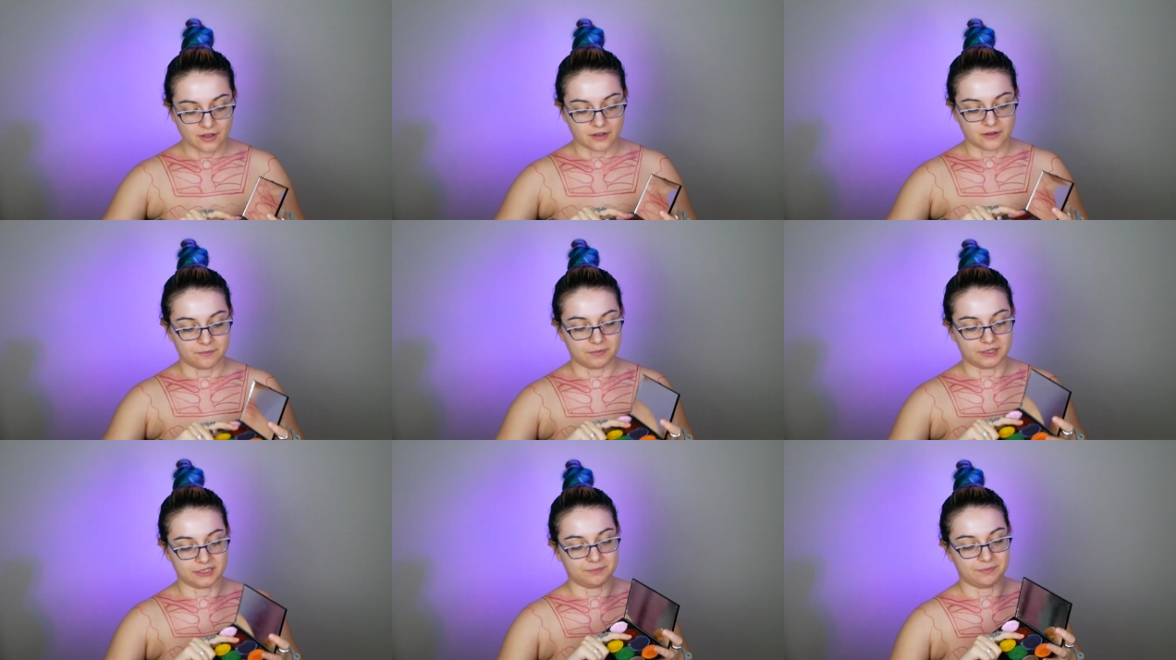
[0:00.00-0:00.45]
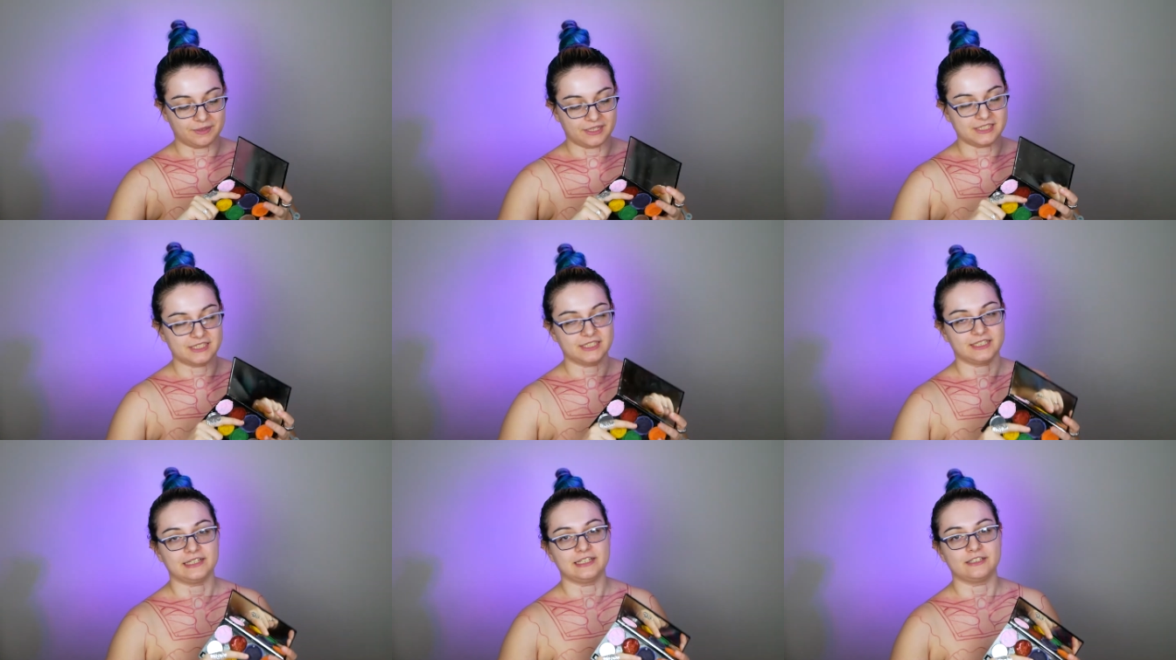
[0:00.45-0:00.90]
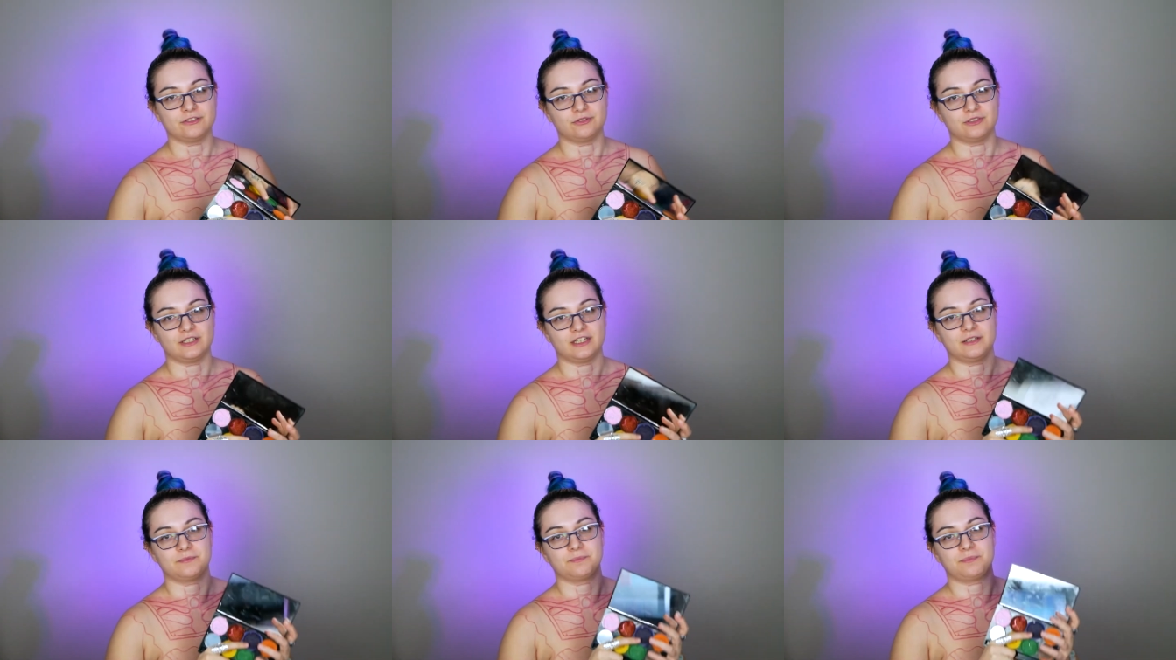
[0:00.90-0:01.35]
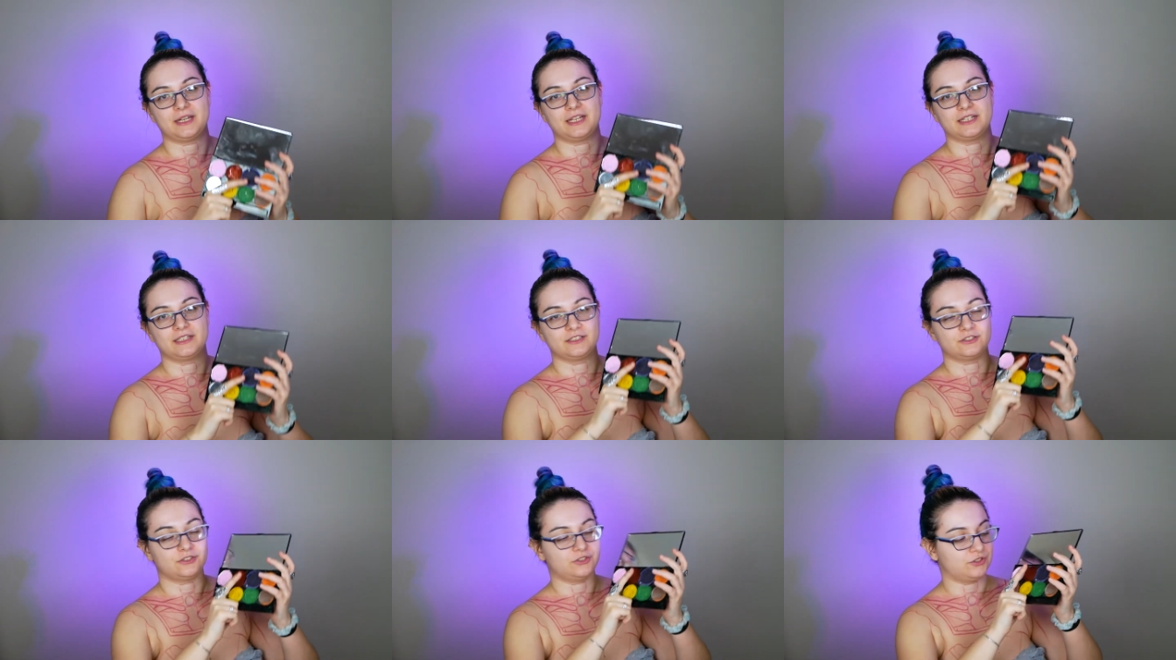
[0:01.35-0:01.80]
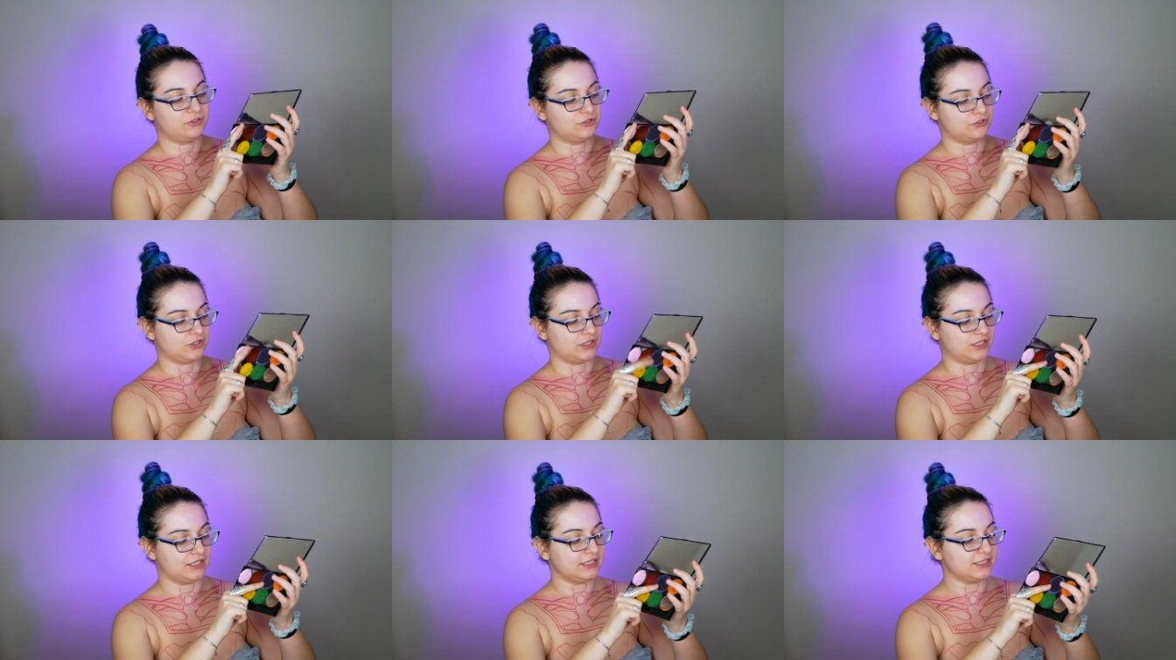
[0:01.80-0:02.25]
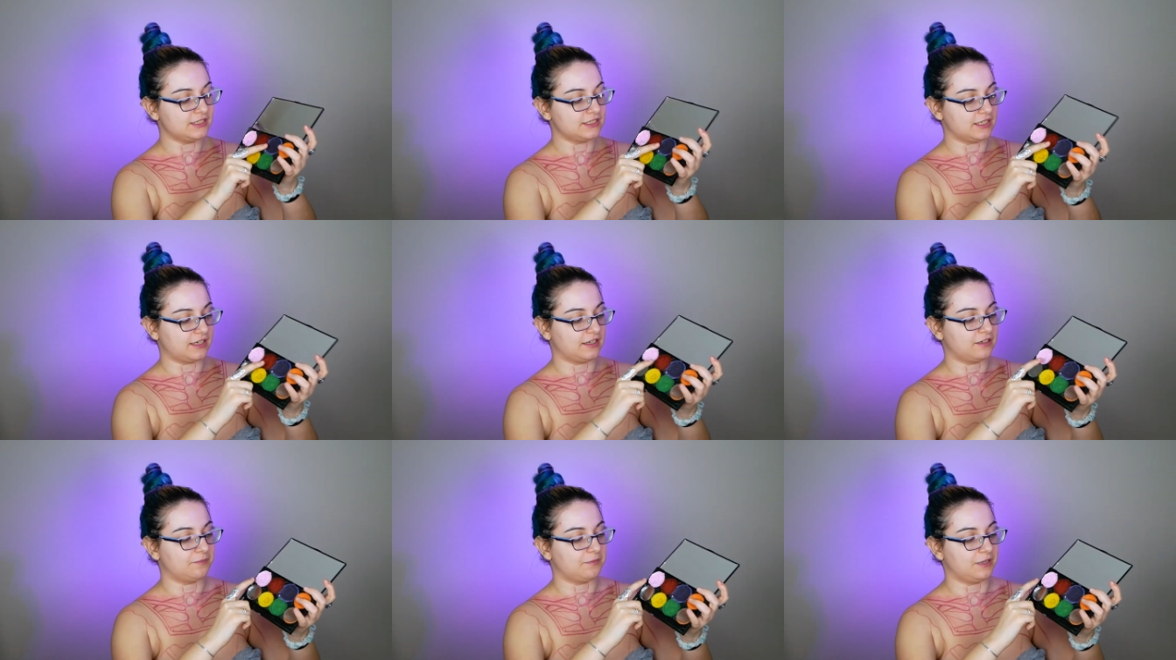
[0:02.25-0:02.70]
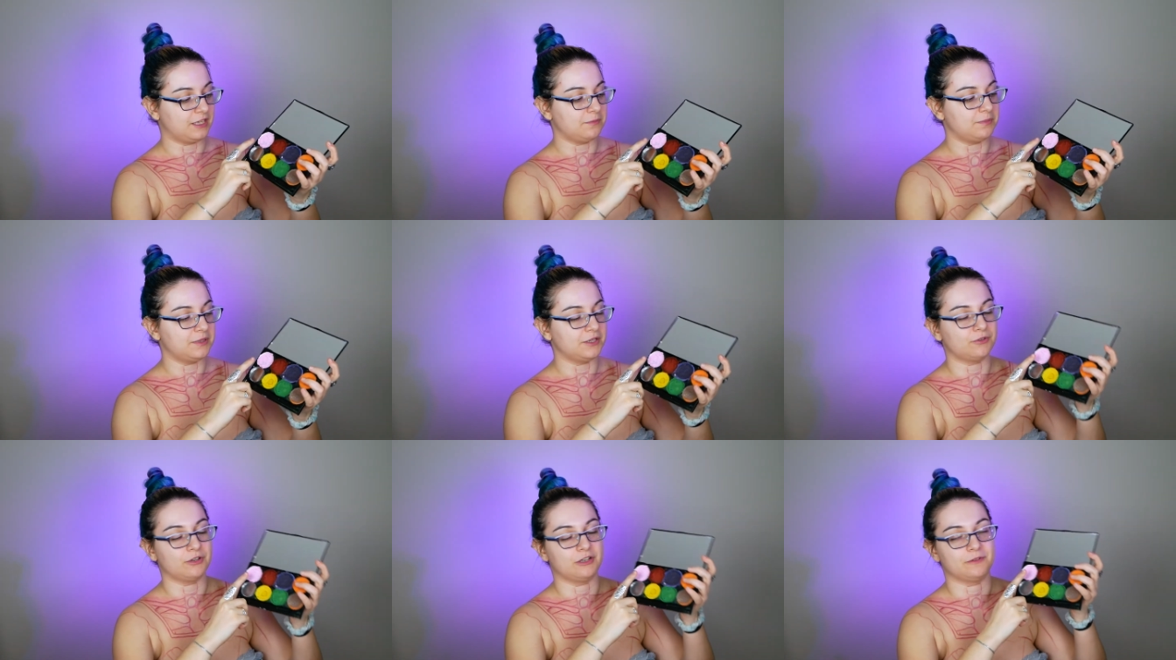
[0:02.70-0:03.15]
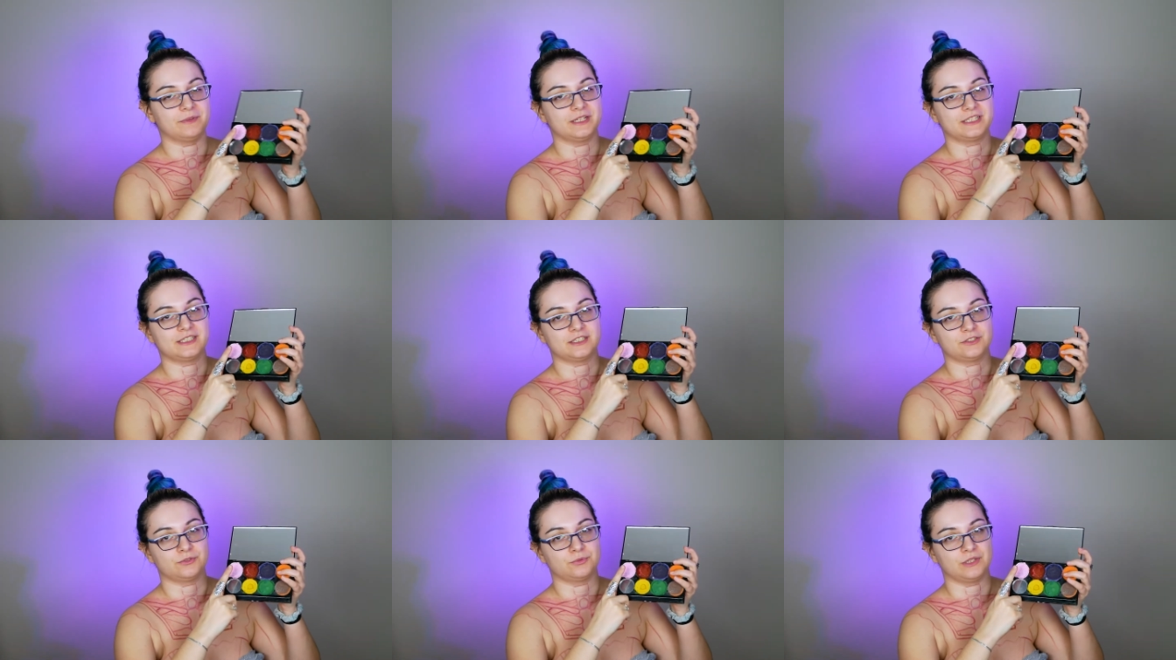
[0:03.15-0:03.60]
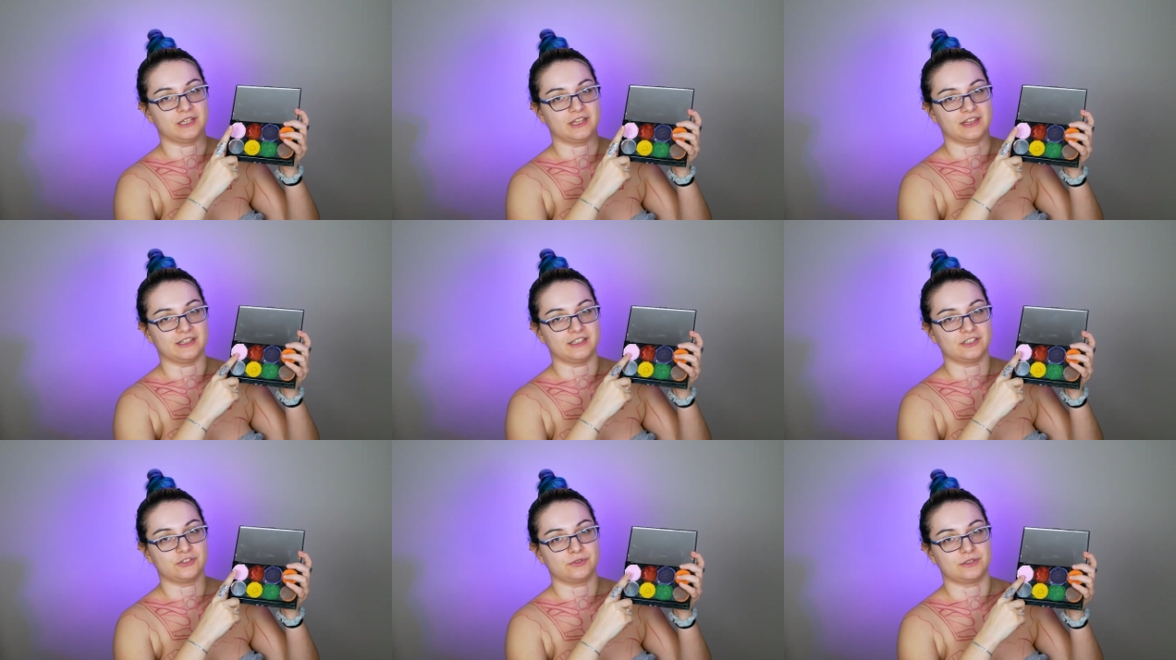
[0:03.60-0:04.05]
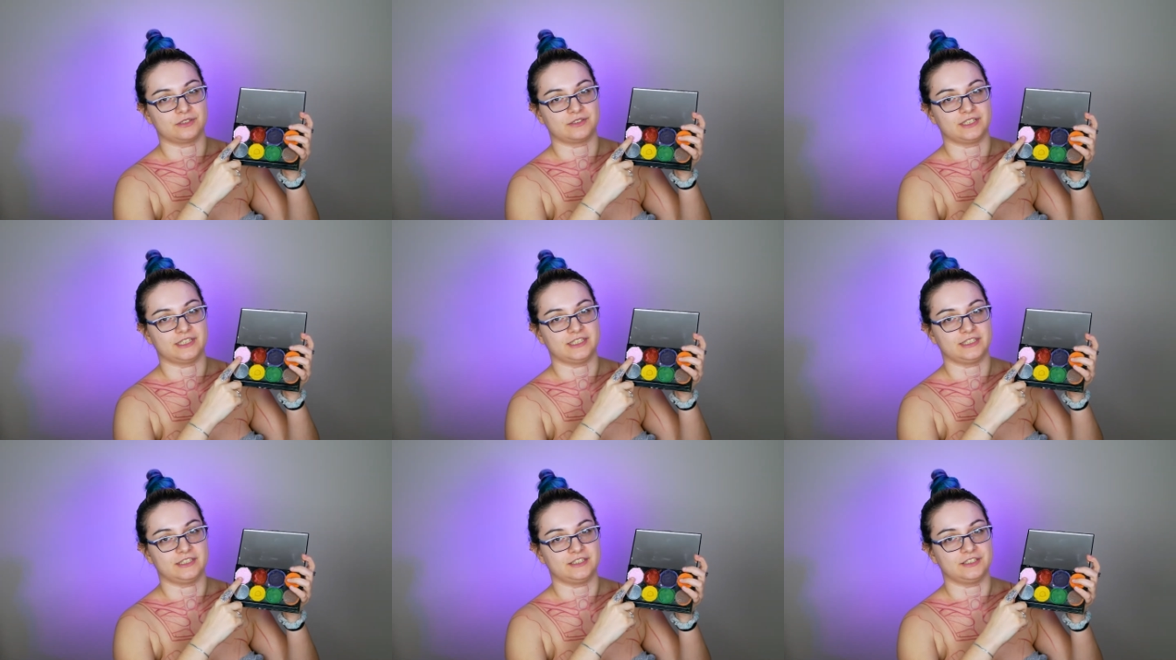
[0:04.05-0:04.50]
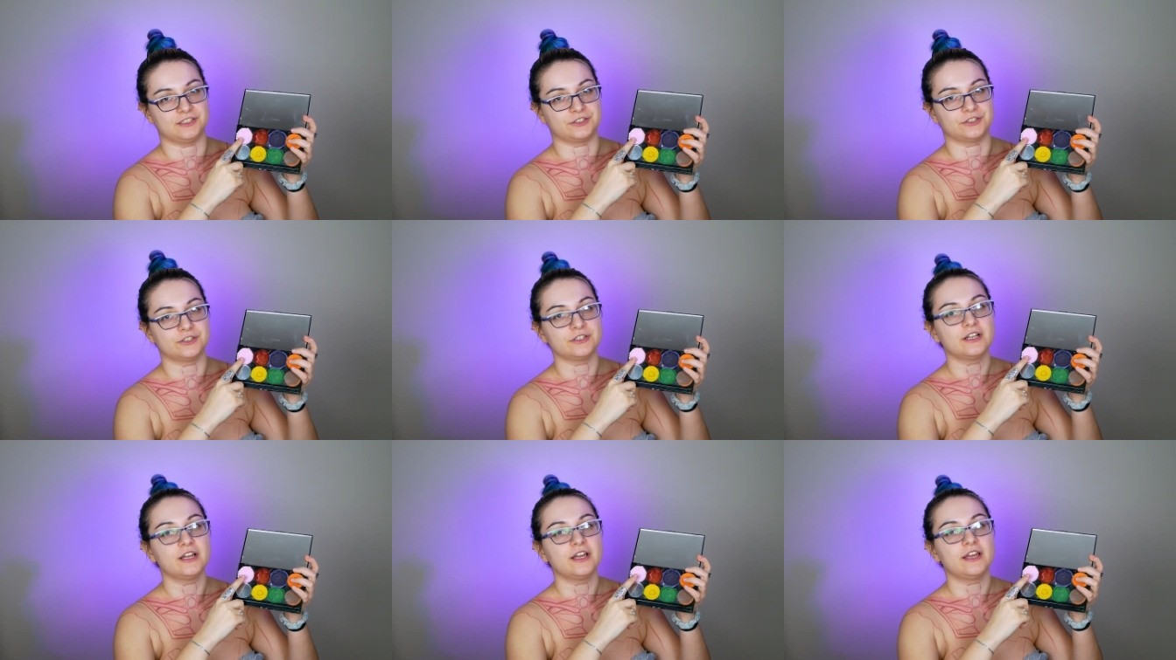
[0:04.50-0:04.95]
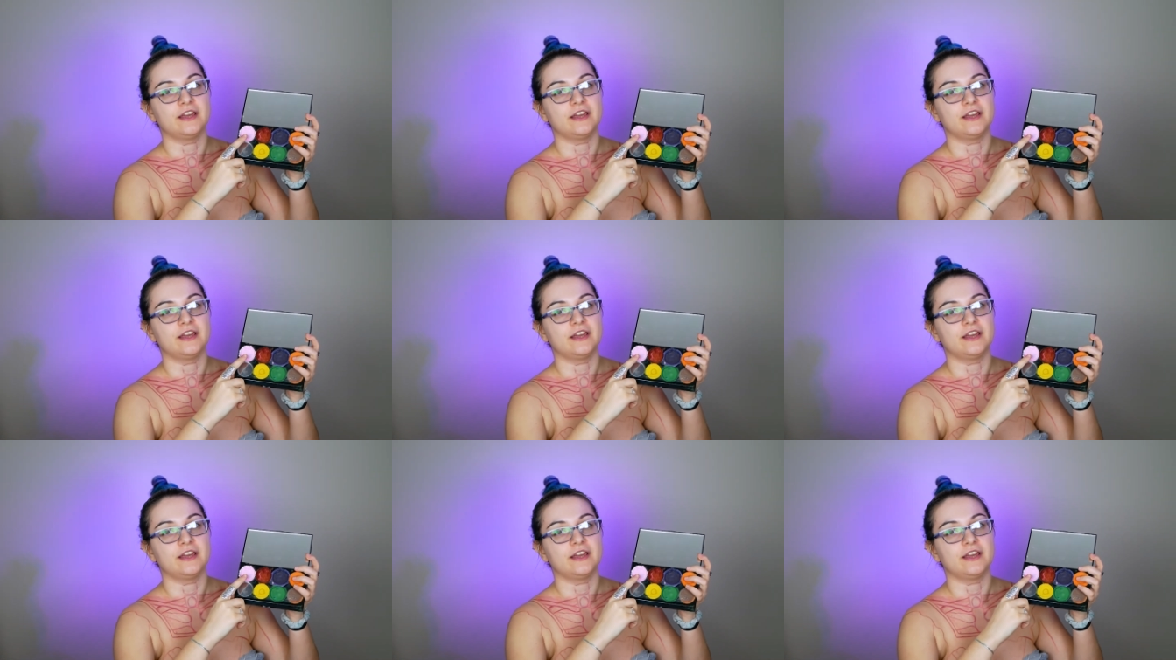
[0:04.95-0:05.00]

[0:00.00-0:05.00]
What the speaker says: But basically today I'm planning to use this and maybe I will mix it with this one right here